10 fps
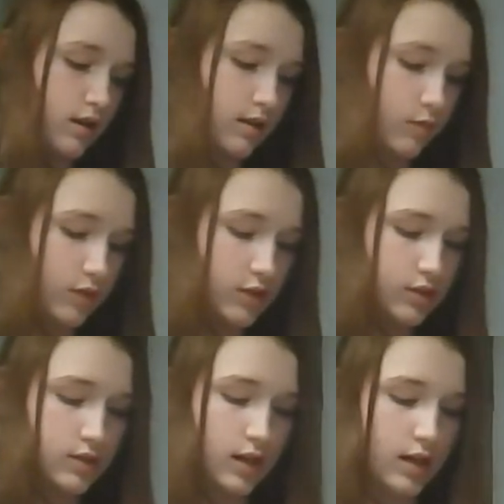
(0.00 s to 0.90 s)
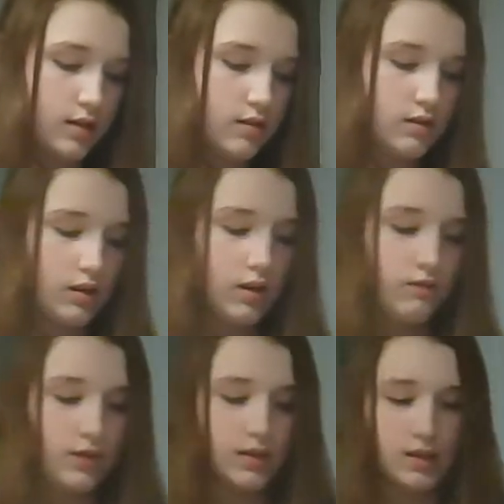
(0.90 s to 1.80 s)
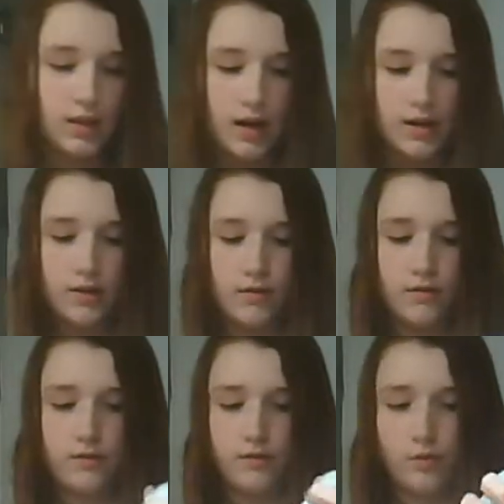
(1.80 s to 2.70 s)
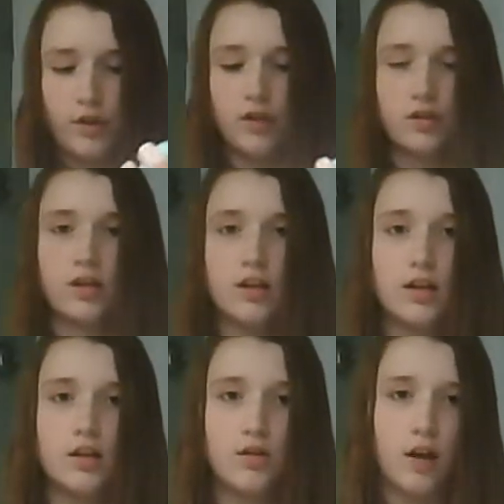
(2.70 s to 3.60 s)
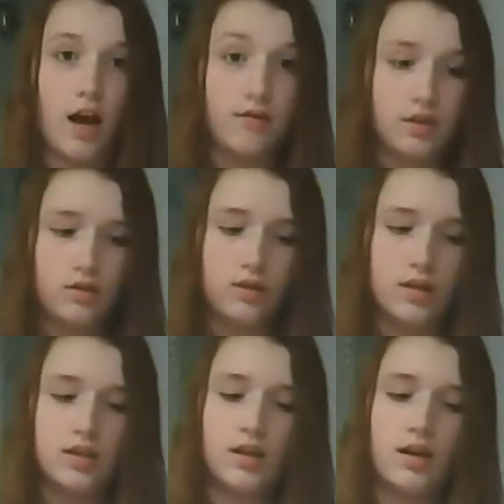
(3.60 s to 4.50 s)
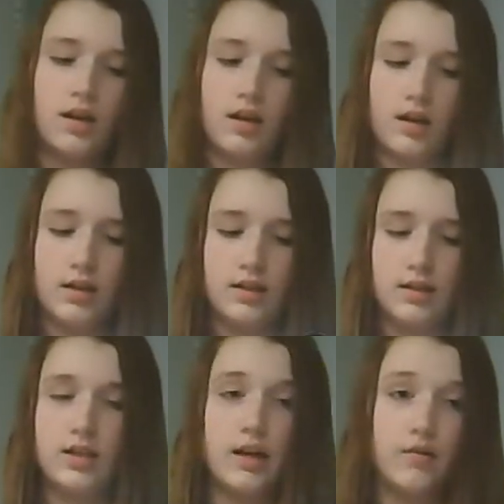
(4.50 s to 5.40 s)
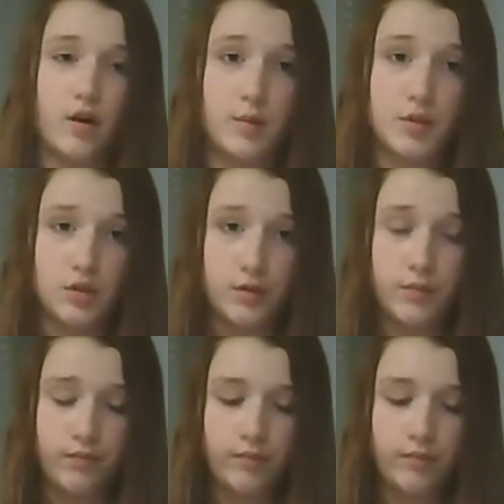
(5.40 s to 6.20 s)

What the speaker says: And once you're done, if it's kind of weird looking, you don't have to do this because it's kind of optional,